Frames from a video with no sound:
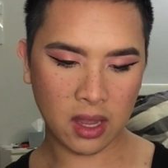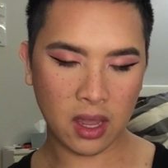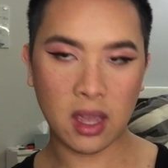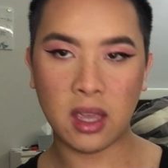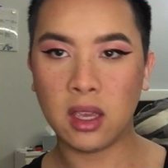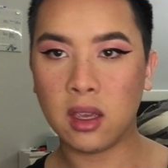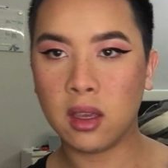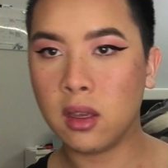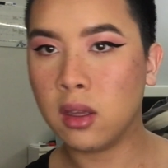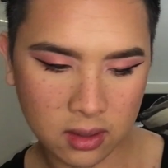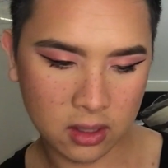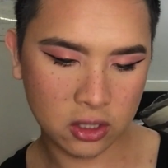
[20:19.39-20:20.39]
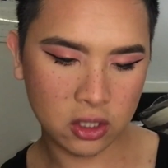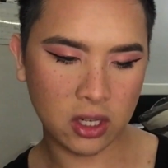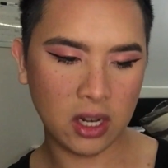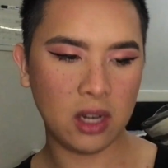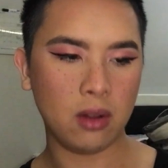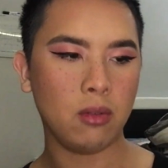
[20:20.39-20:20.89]
take the
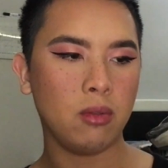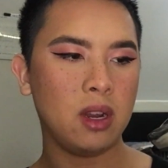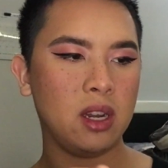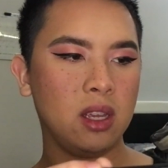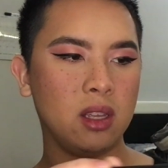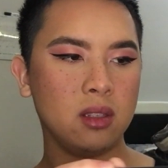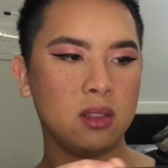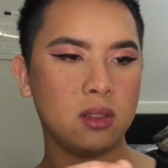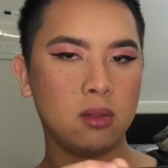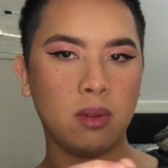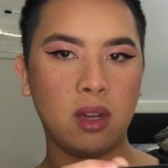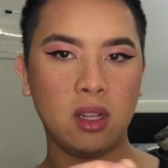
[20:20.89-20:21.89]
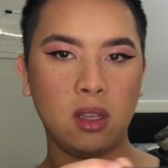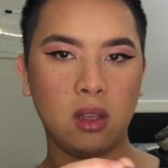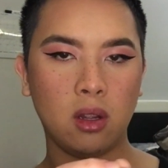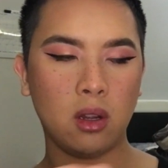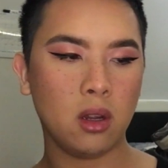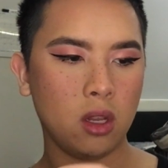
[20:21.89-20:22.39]
shade Radiance right here.